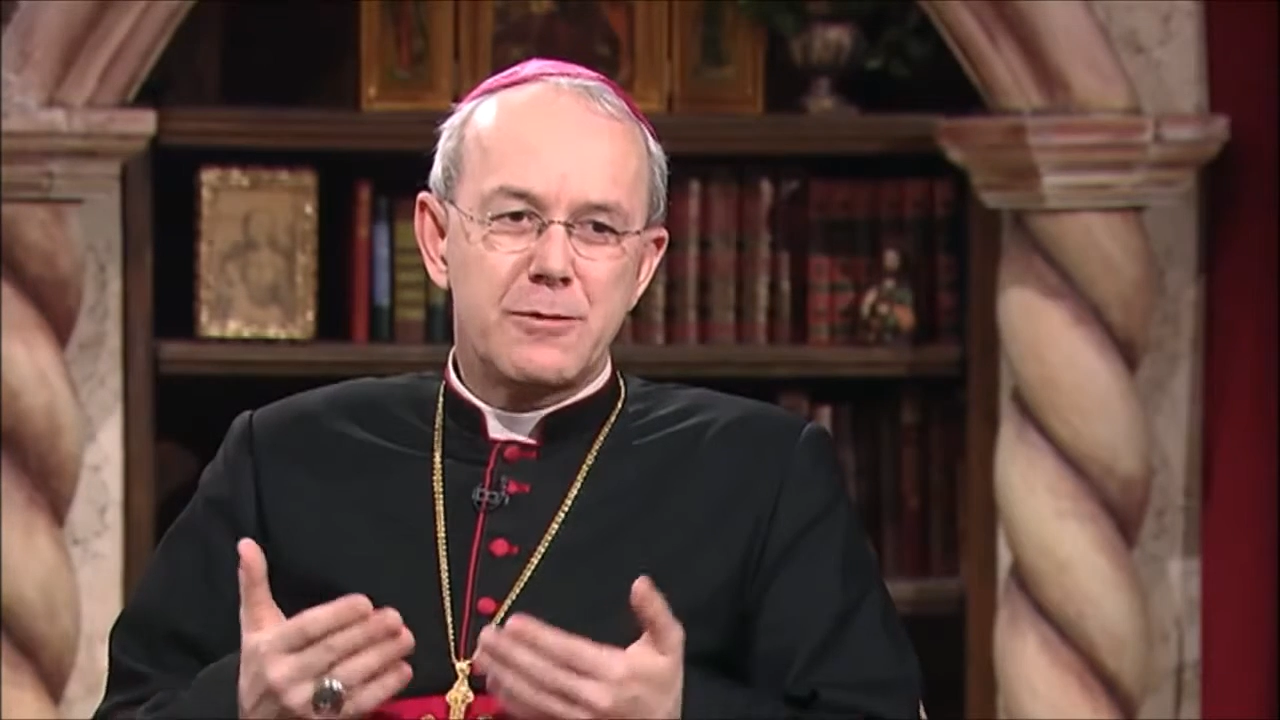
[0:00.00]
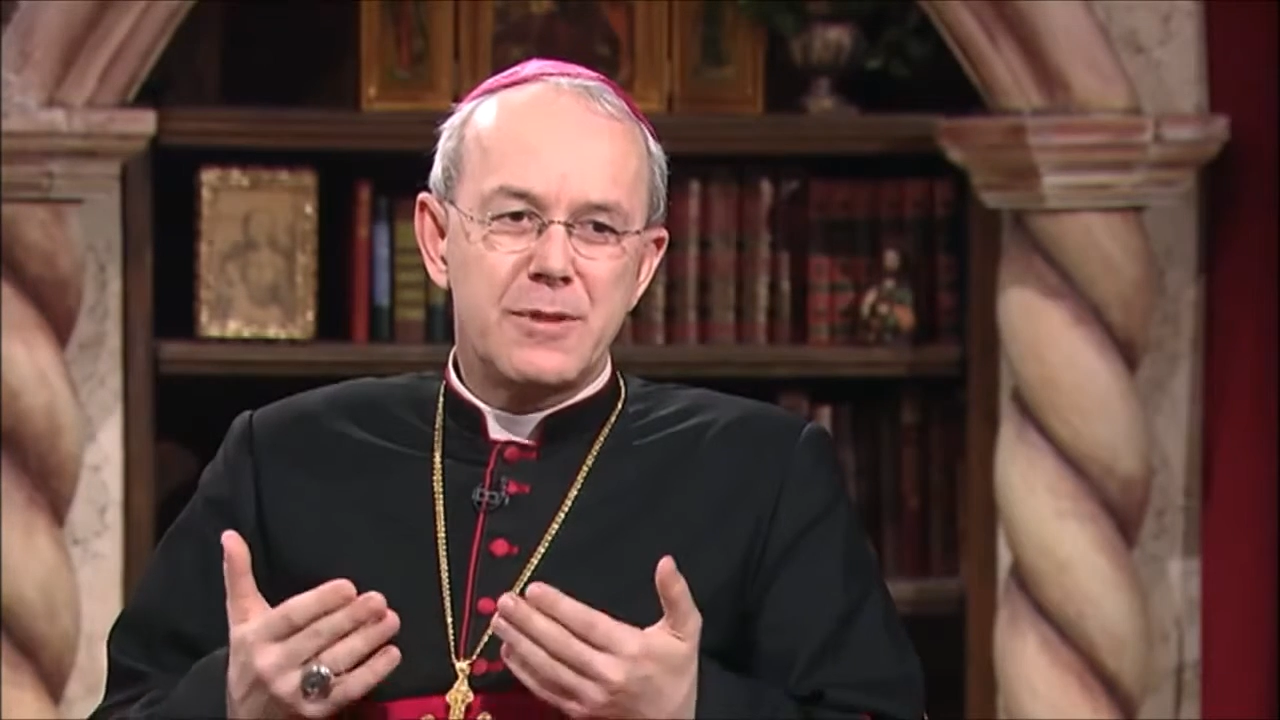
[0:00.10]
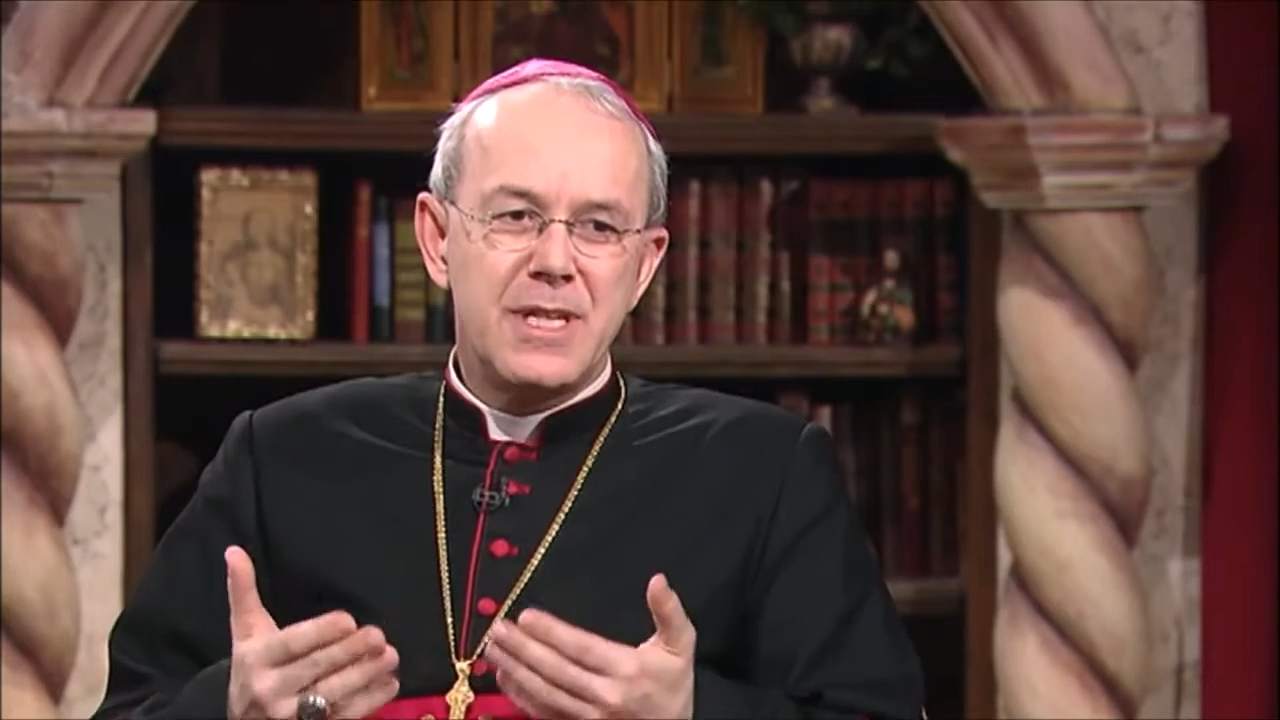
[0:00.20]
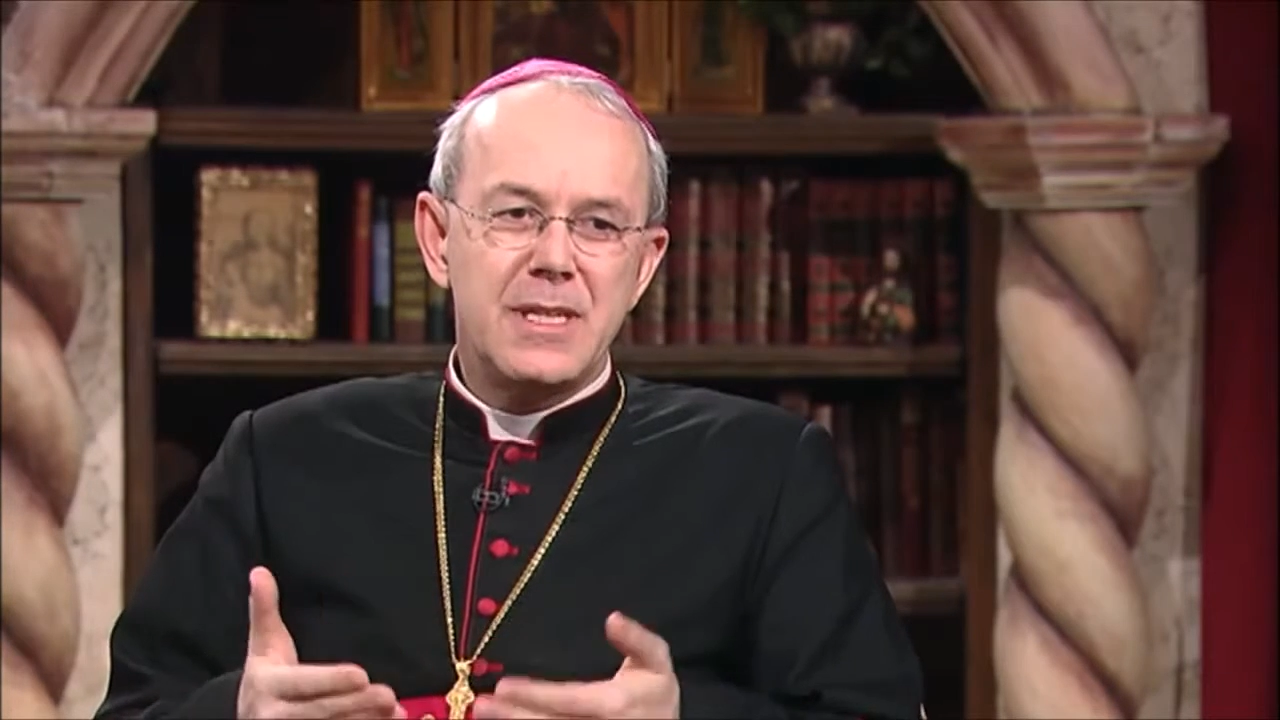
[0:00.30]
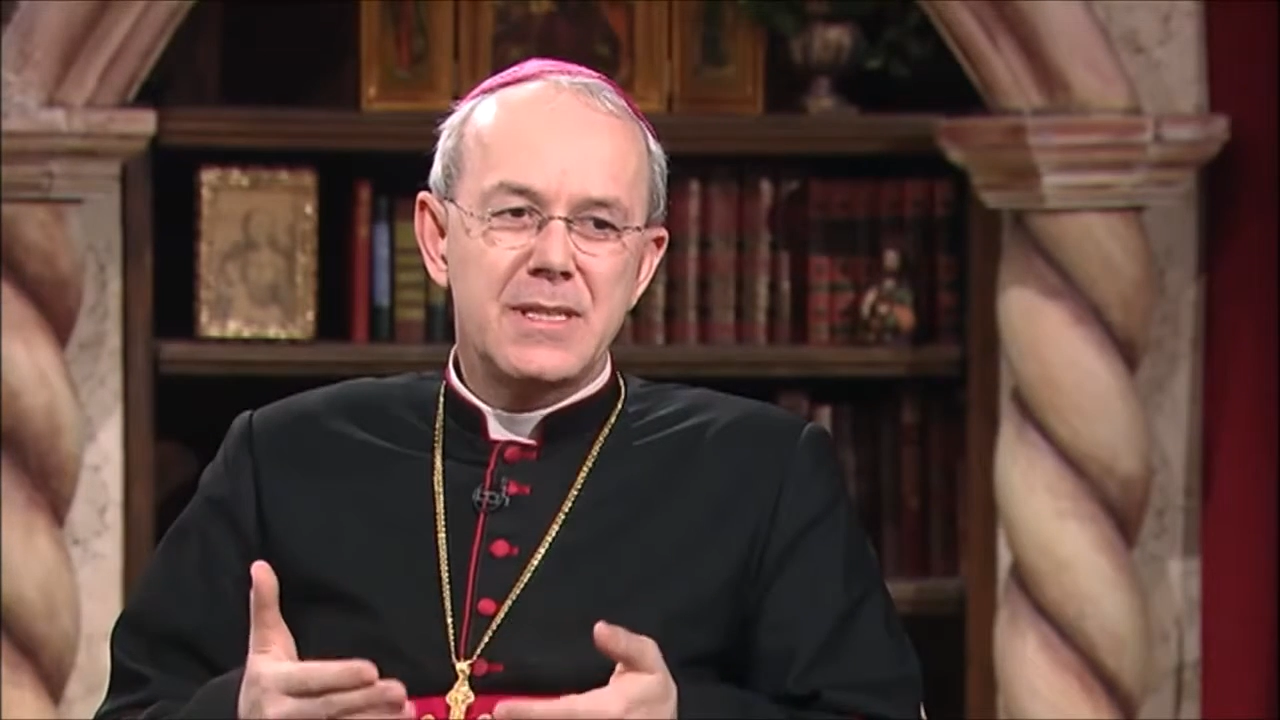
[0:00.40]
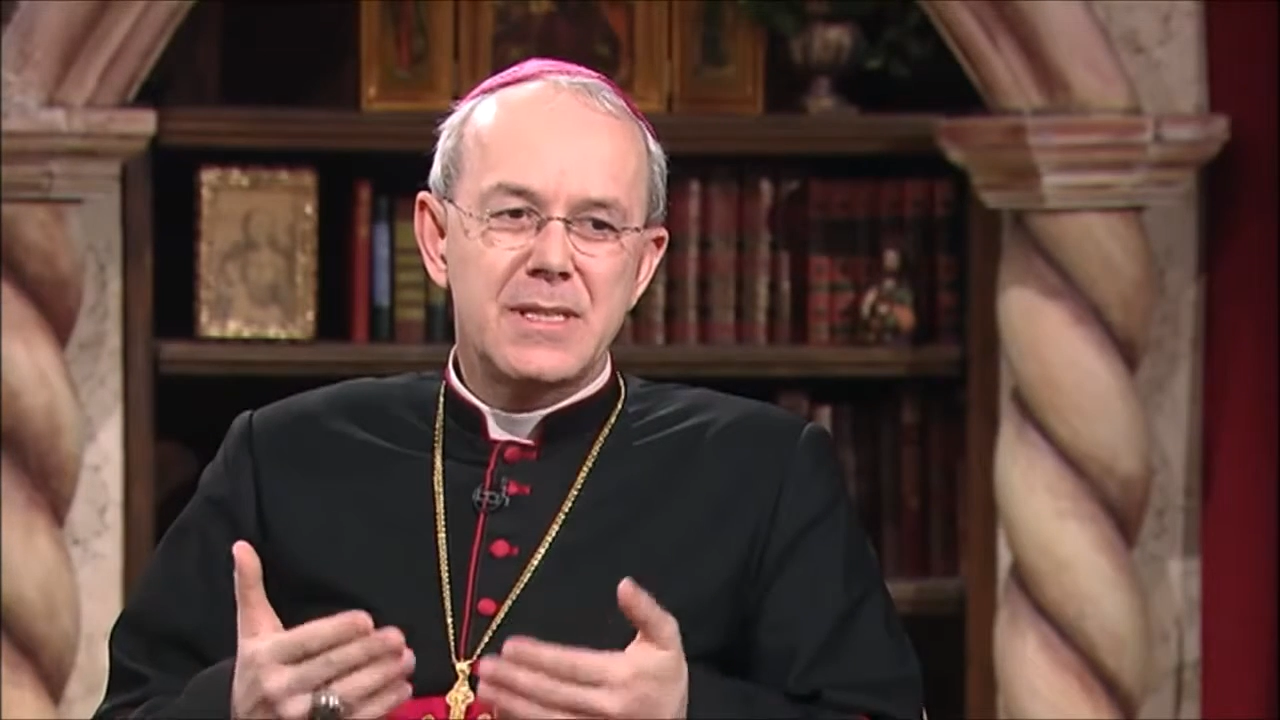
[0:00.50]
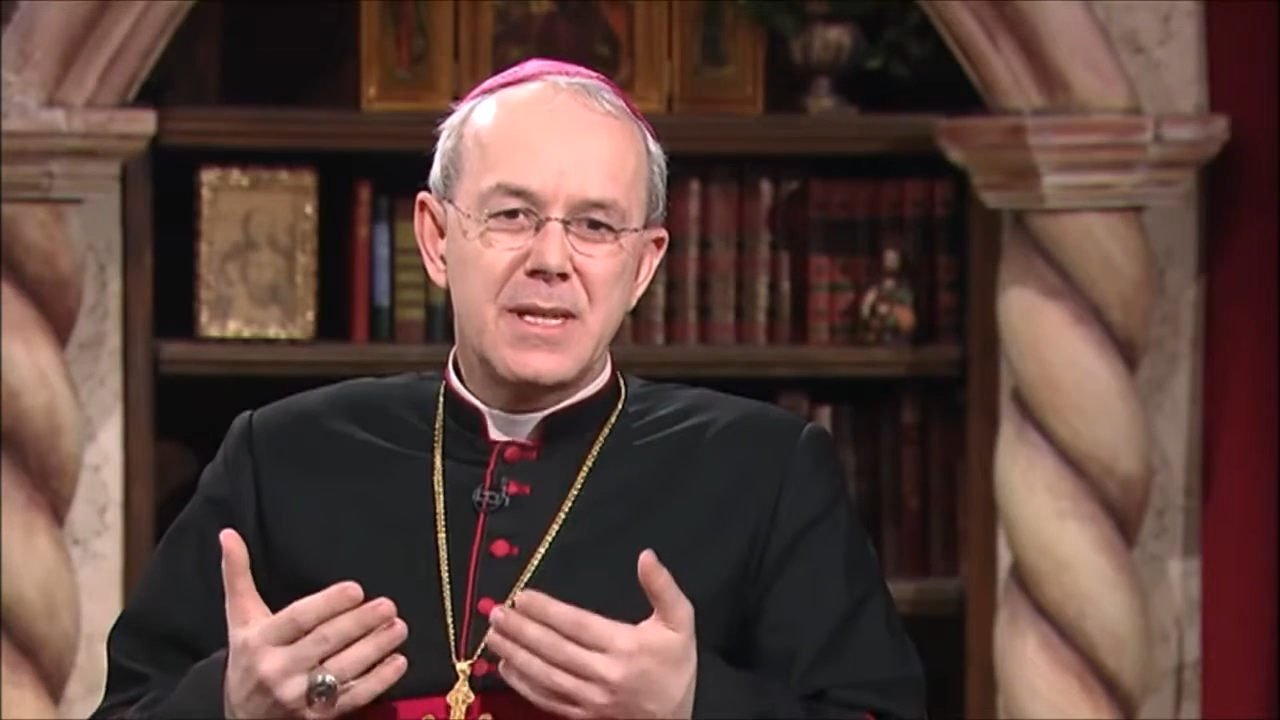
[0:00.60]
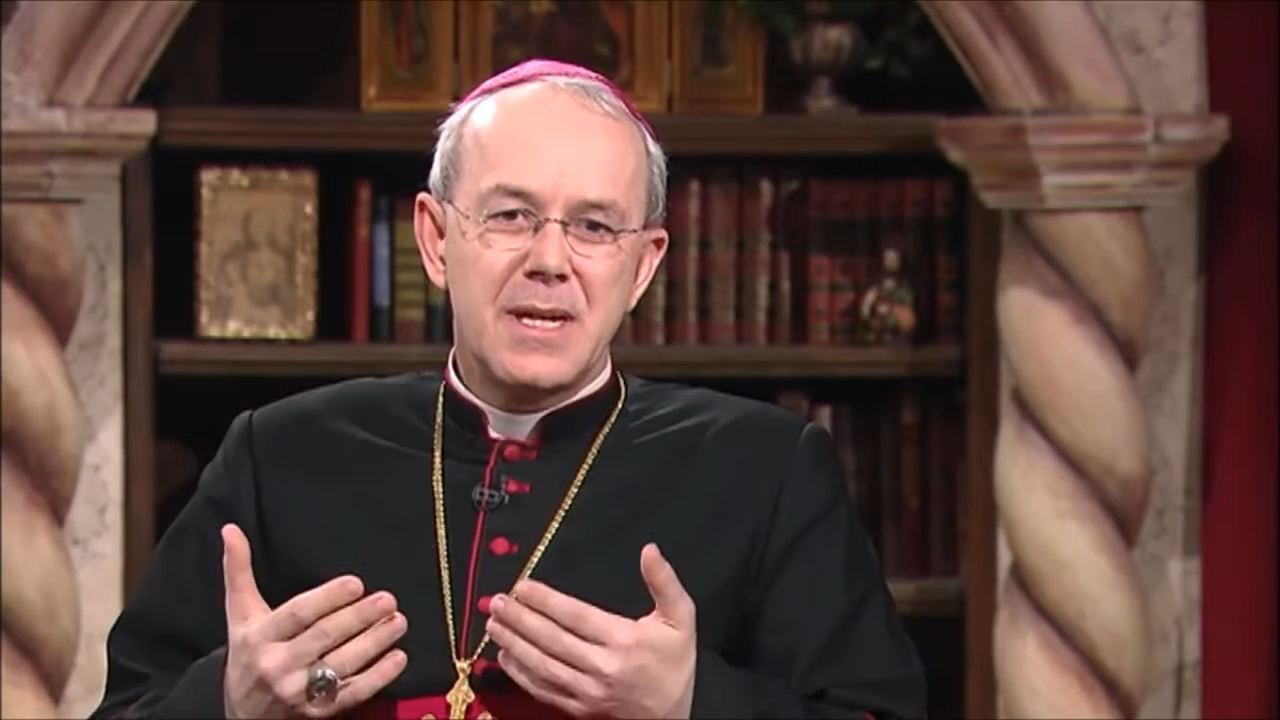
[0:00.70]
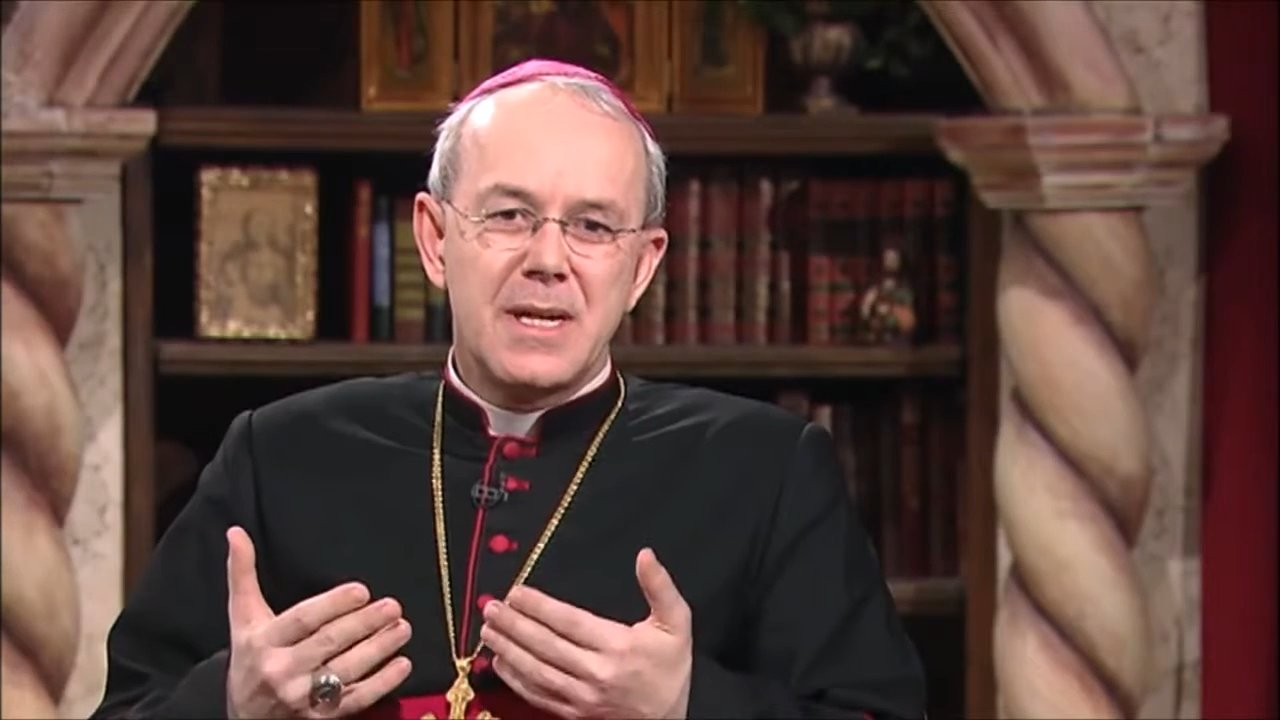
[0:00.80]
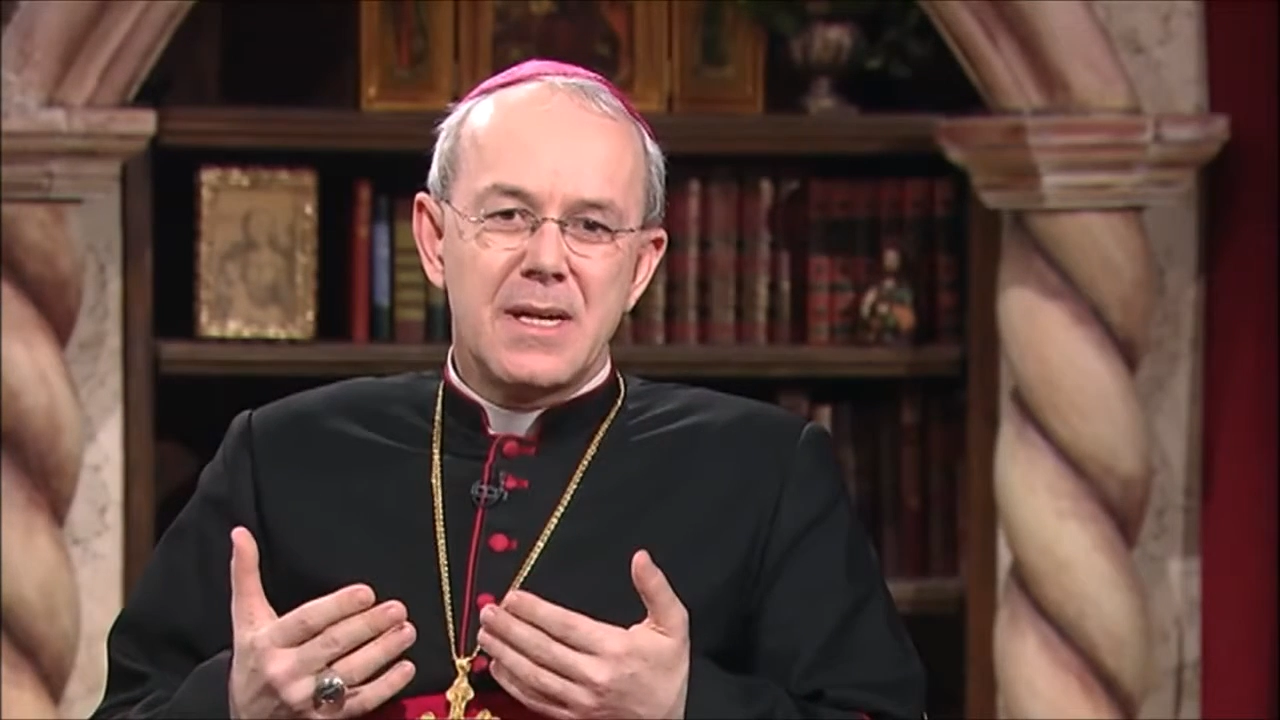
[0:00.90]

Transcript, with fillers: to this